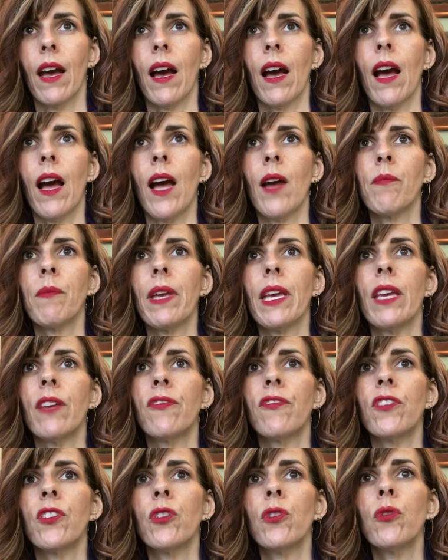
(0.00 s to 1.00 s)
Um,
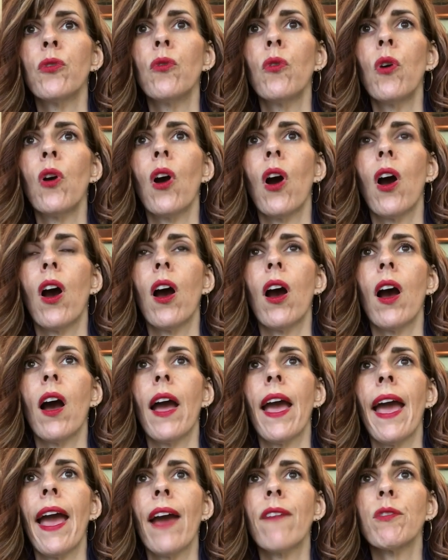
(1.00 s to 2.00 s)
if you
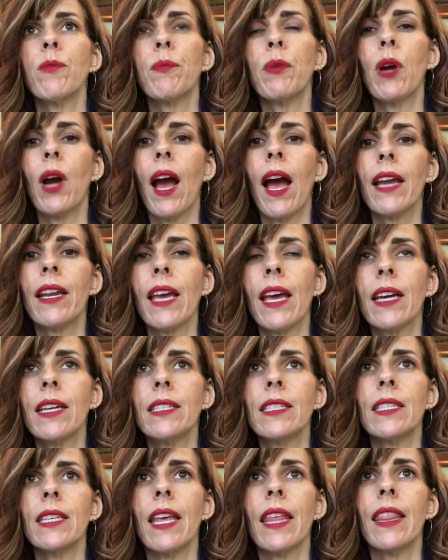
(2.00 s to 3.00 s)
have a
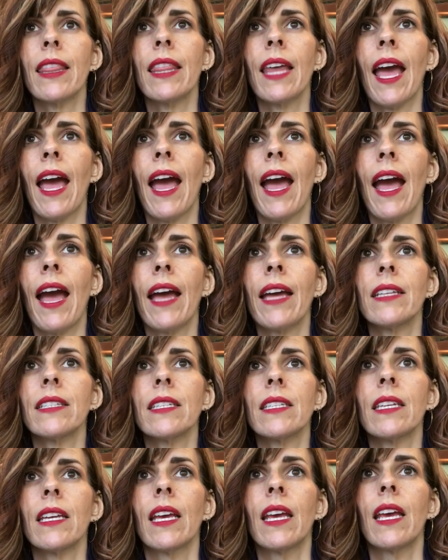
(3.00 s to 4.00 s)
product
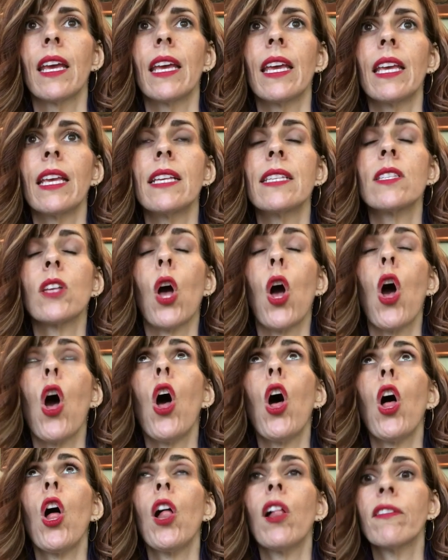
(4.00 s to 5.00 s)
that is
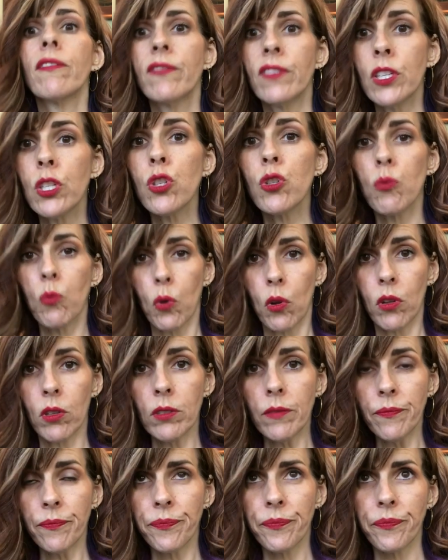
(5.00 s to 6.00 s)
all
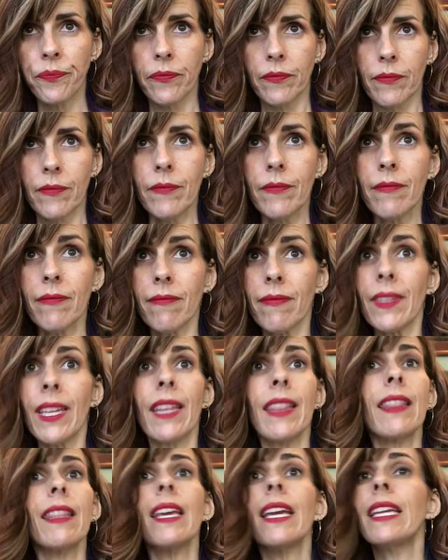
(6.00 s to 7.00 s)
visual,
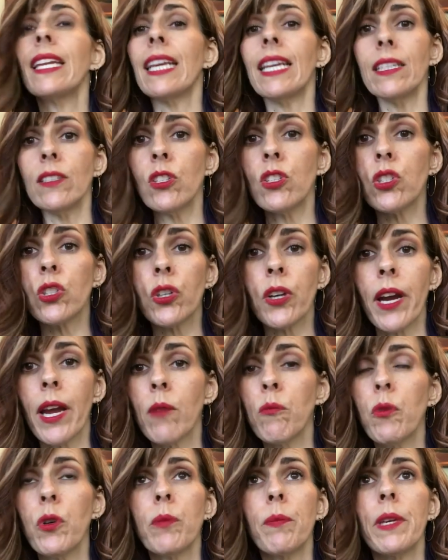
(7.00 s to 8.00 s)
then
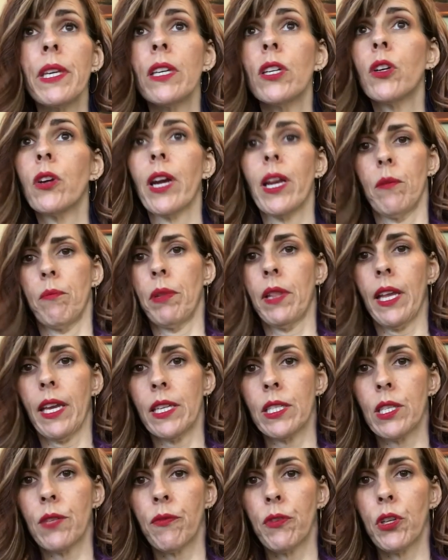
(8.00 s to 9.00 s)
Instagram would be a great
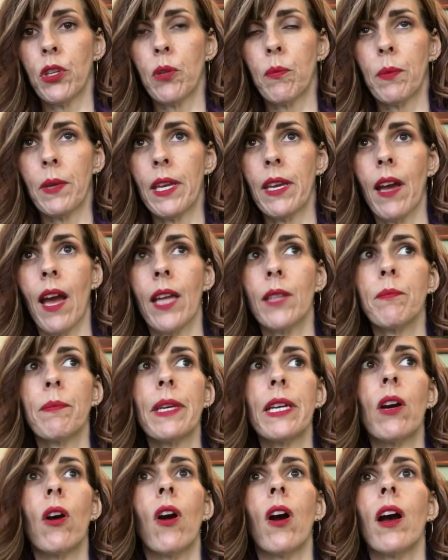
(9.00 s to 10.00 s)
place for you to be on,
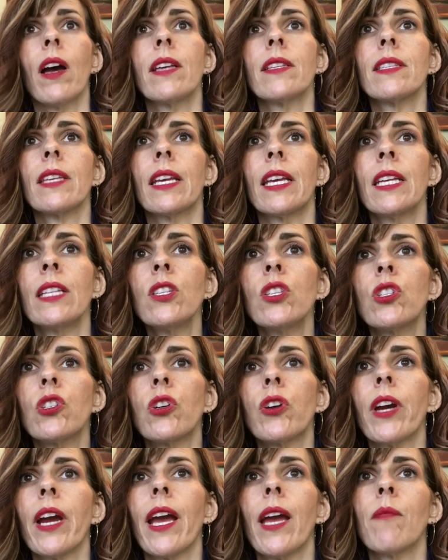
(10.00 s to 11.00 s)
because
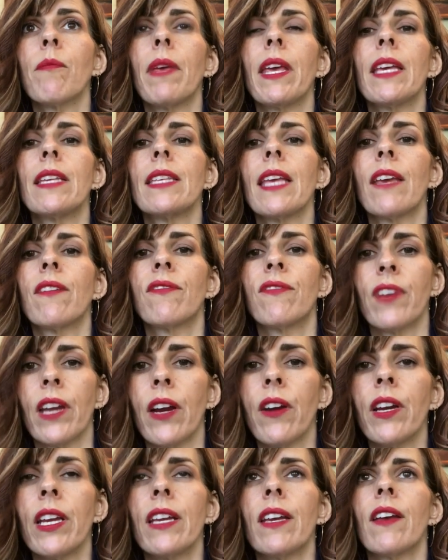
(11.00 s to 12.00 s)
Instagram is a
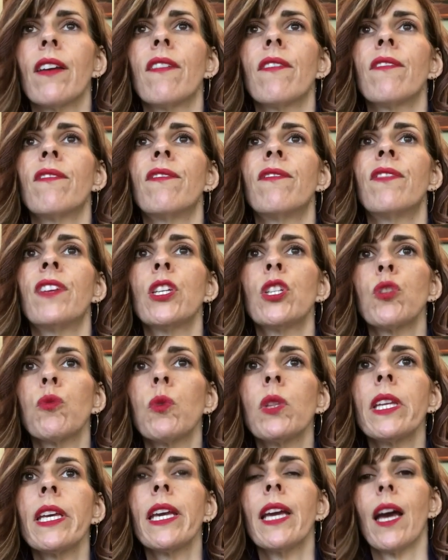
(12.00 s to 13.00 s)
very
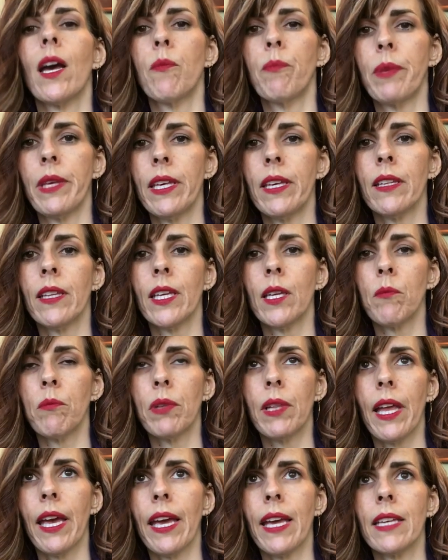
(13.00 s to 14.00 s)
visually appealing
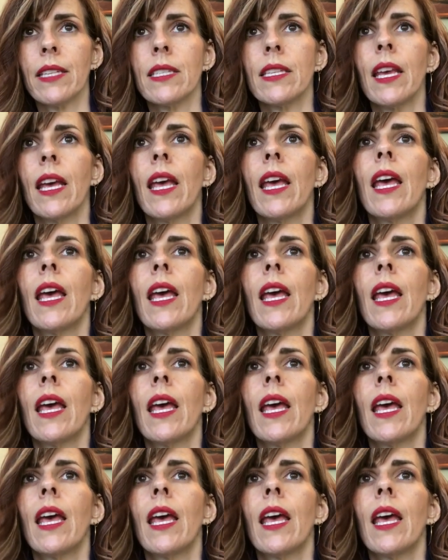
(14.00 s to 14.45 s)
place.